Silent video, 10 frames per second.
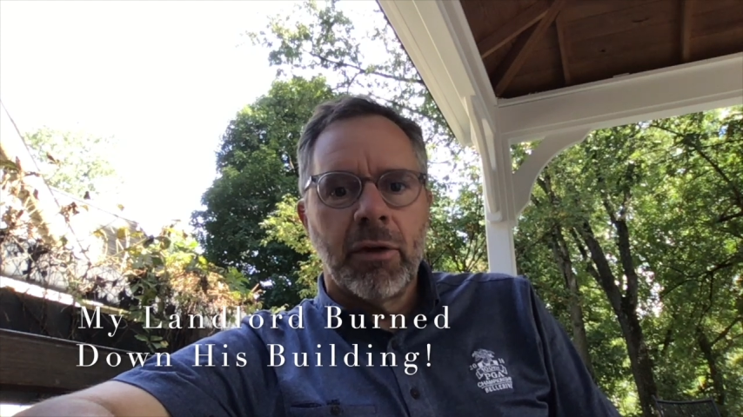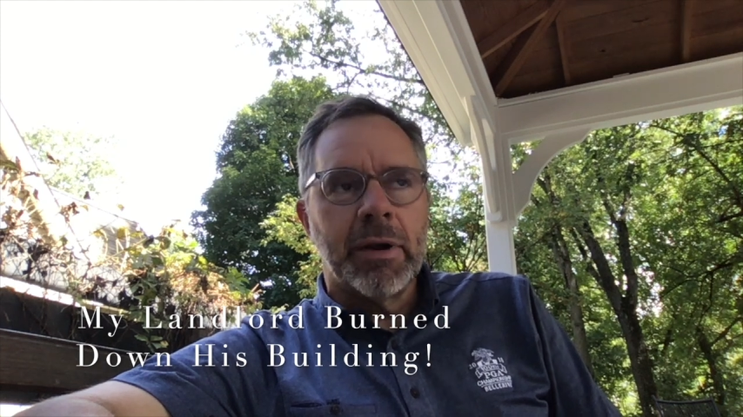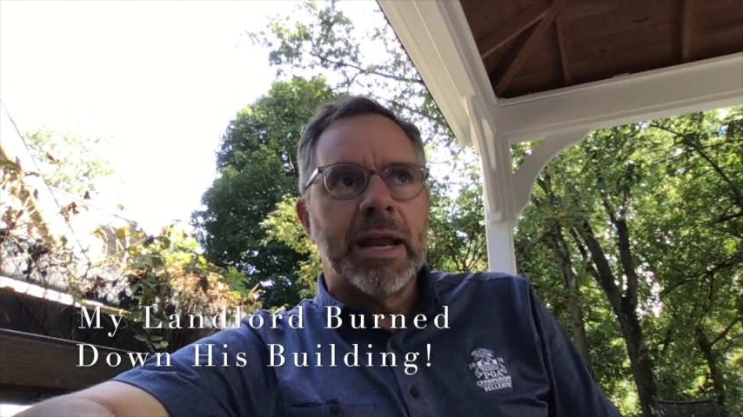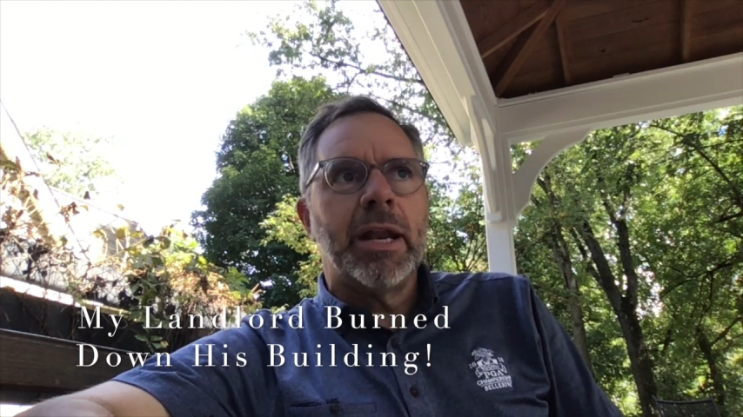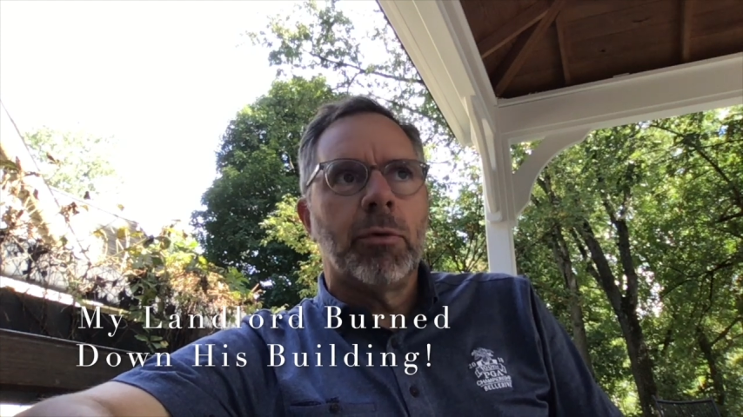or
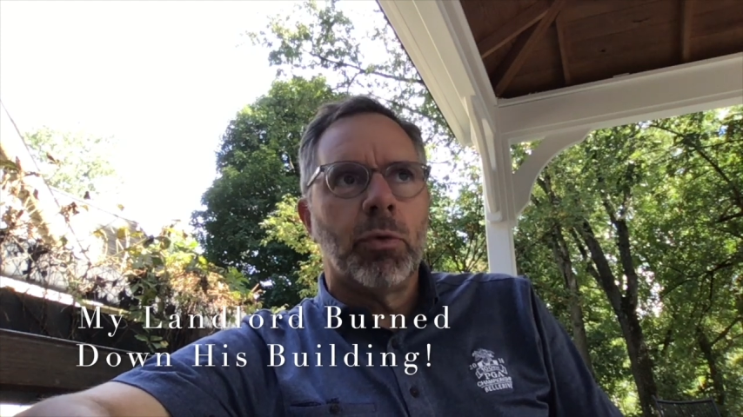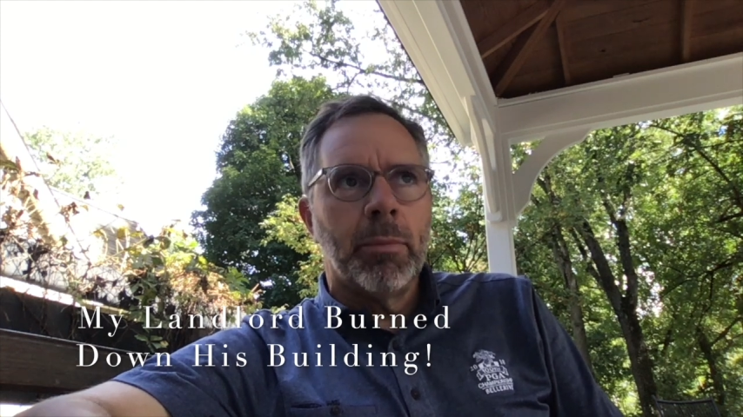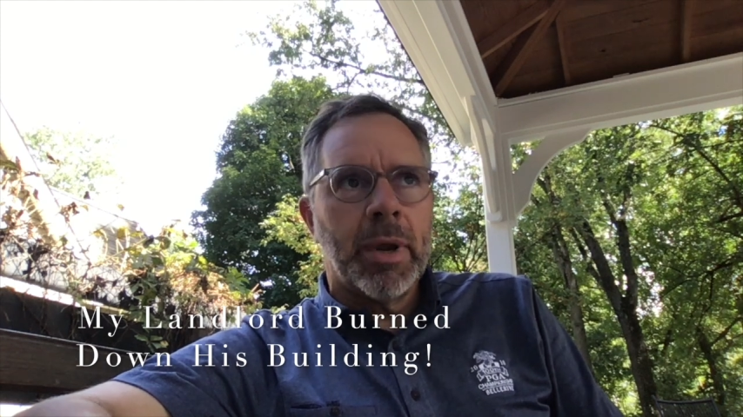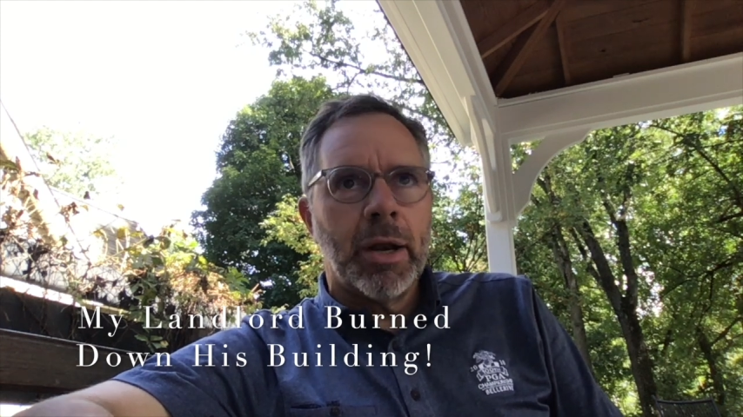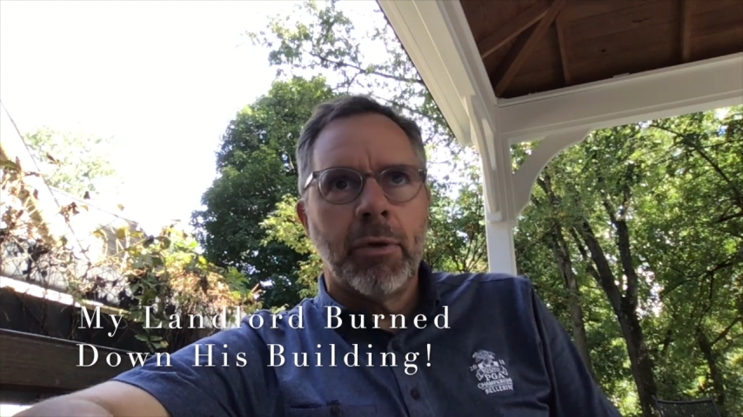an idiot
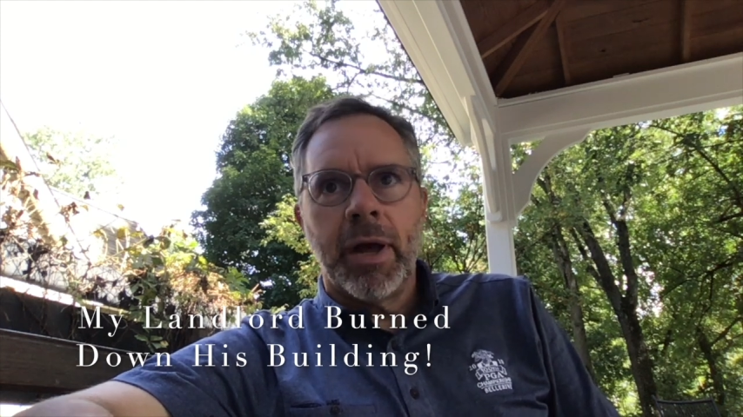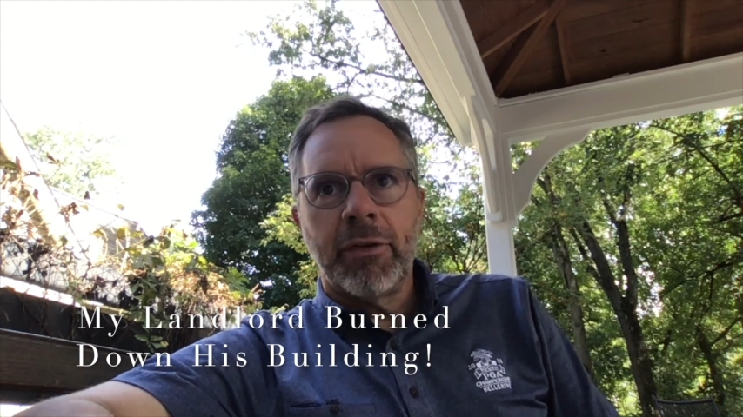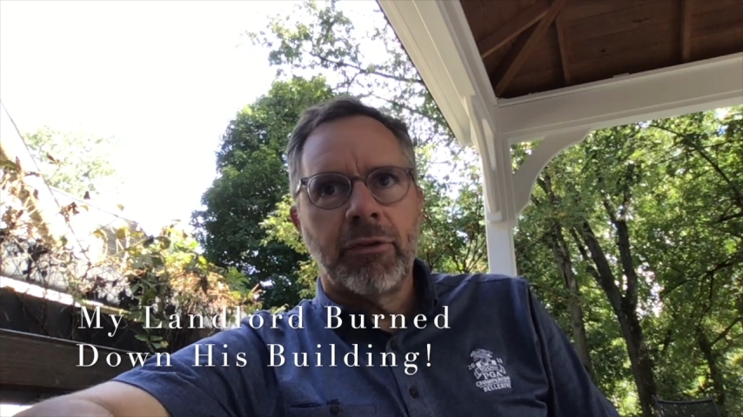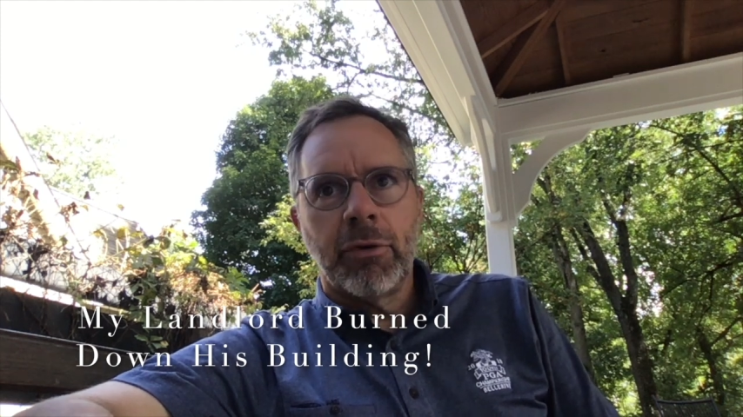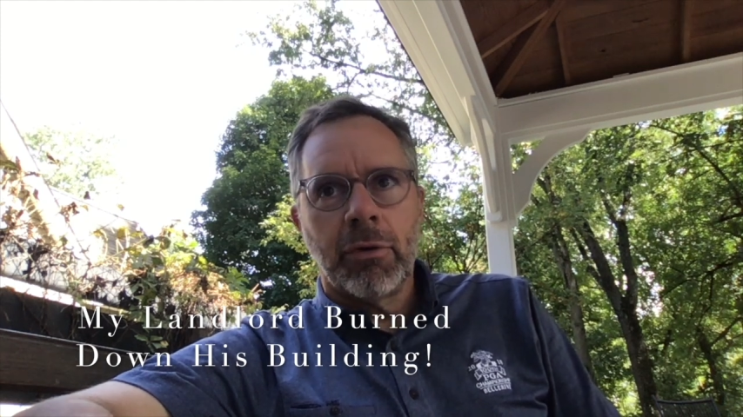roommate who
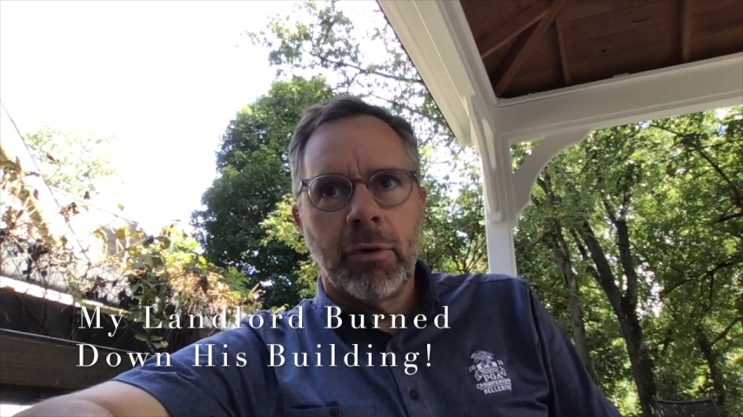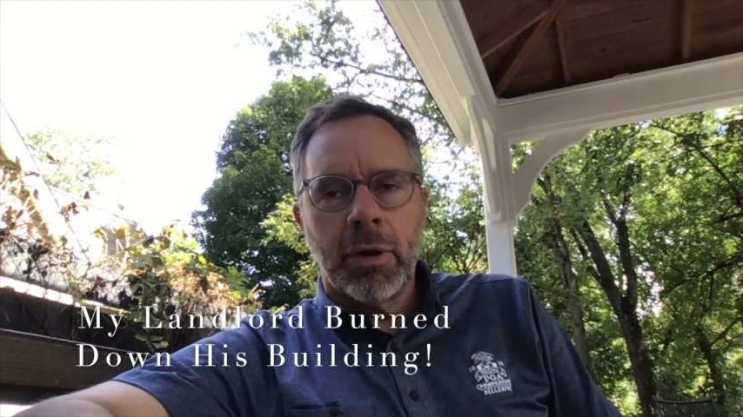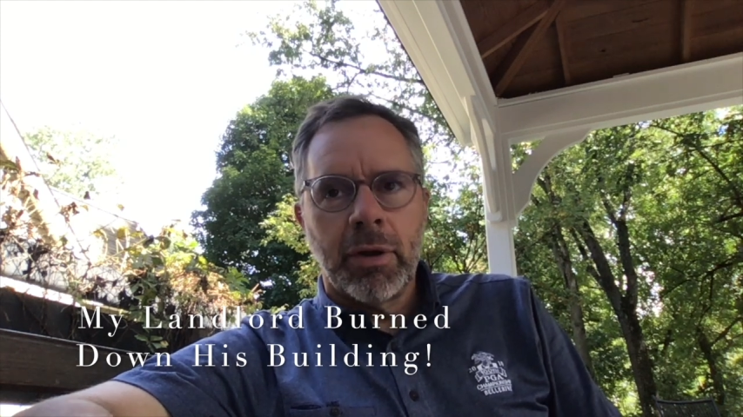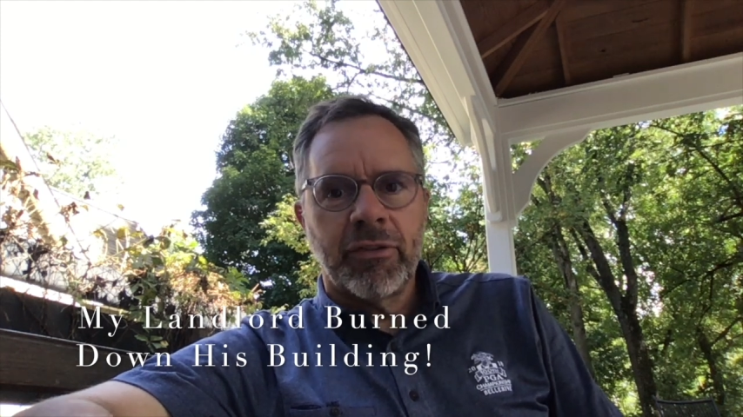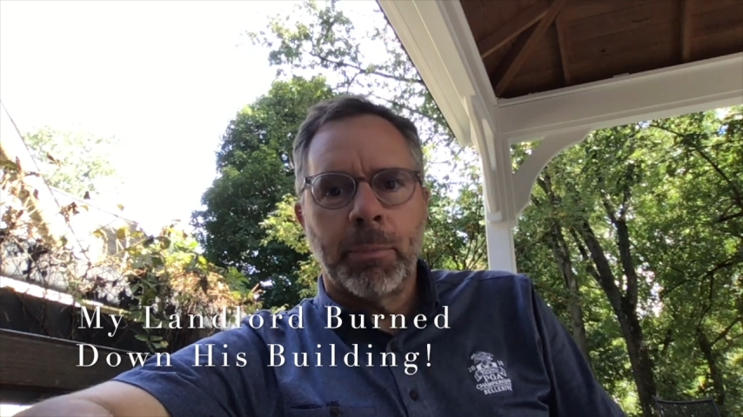has your
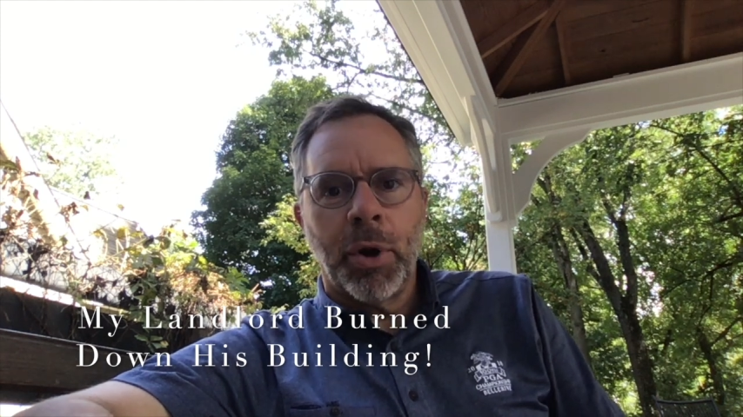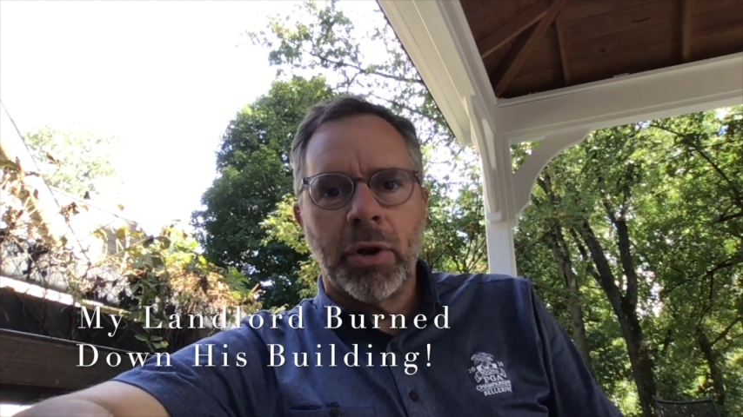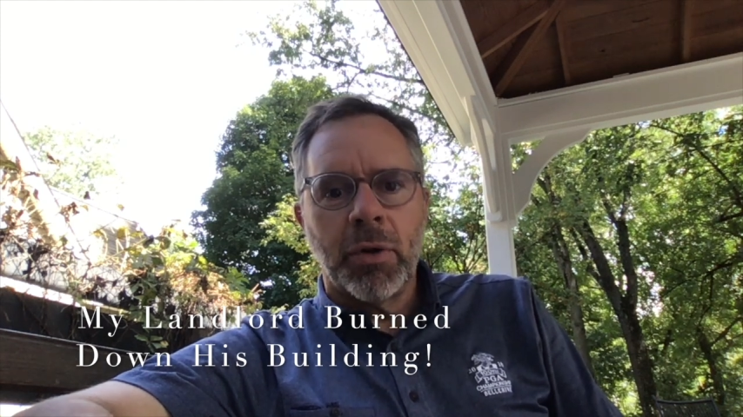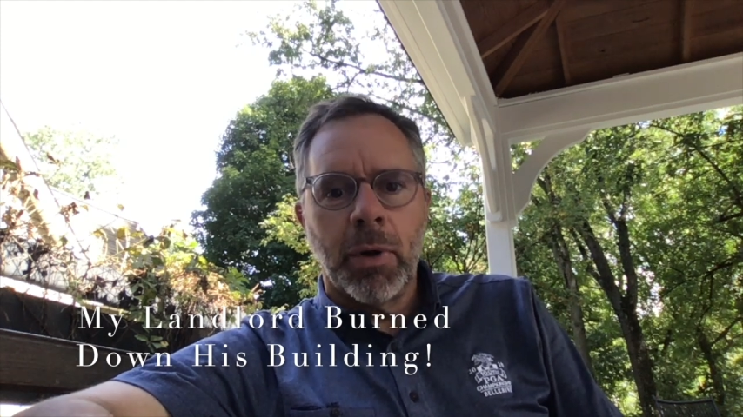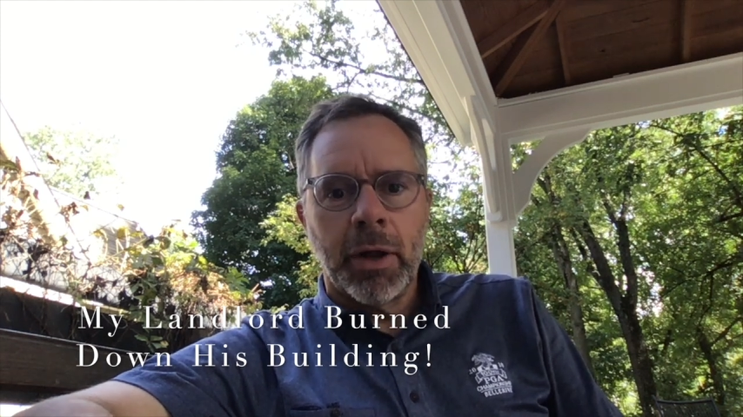uh, has a
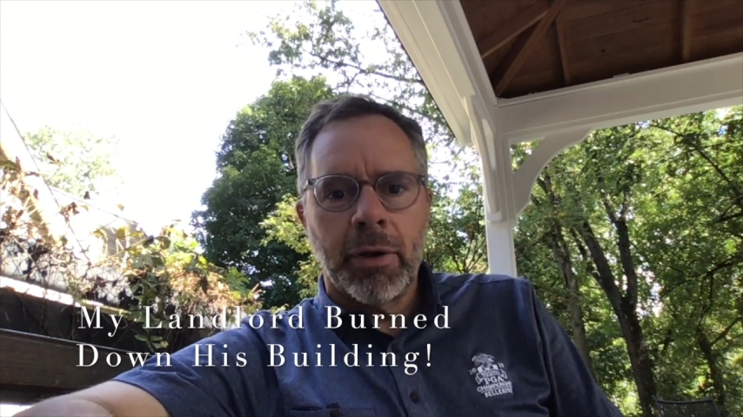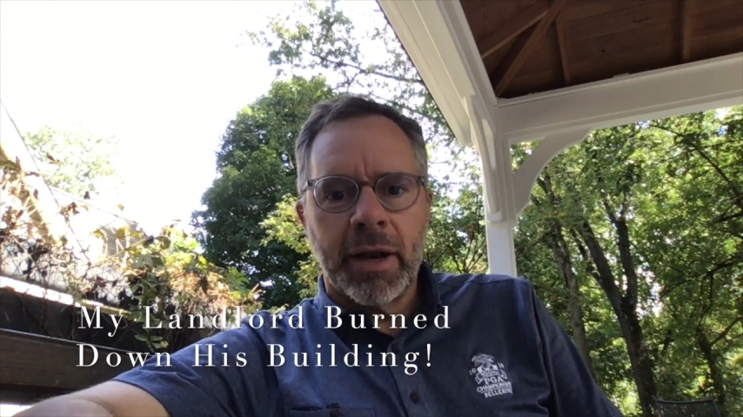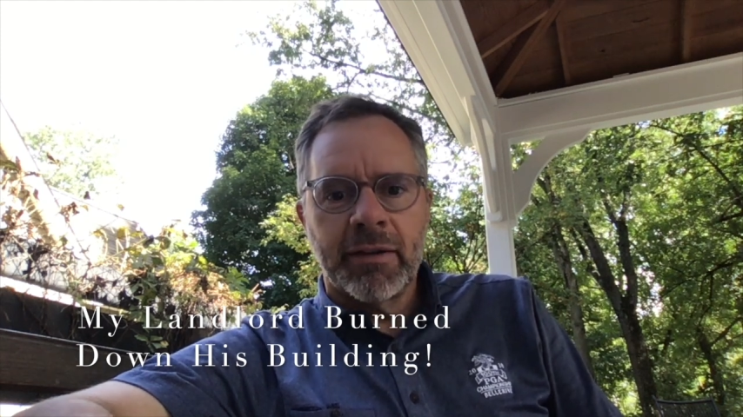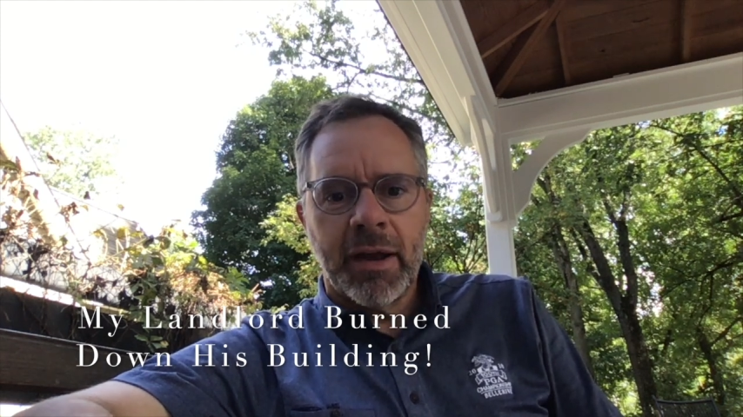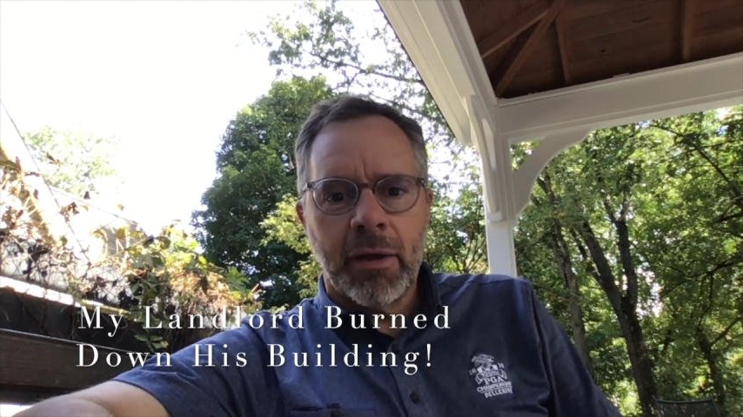party while you're
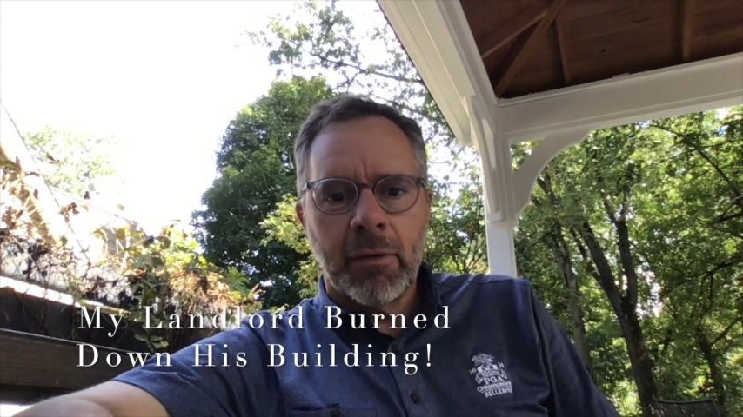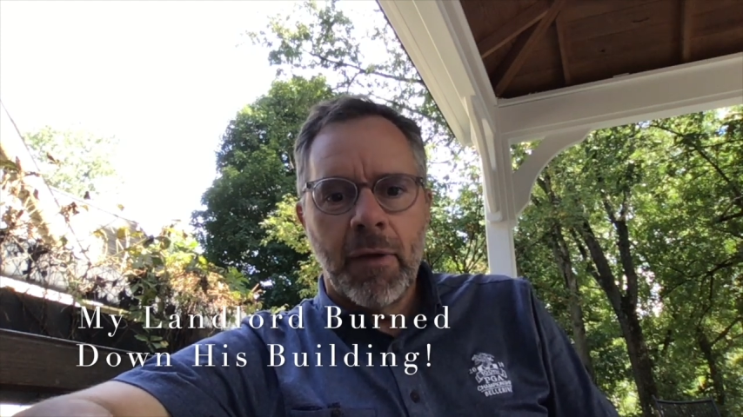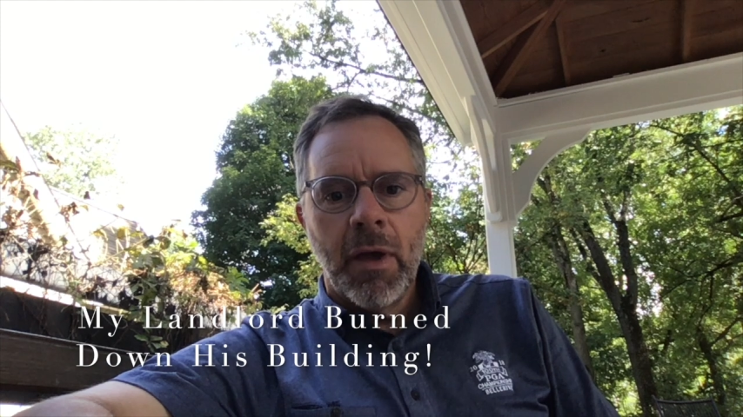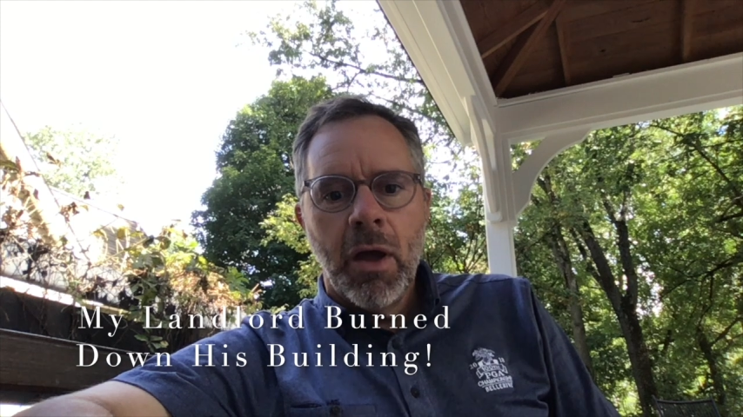out of town.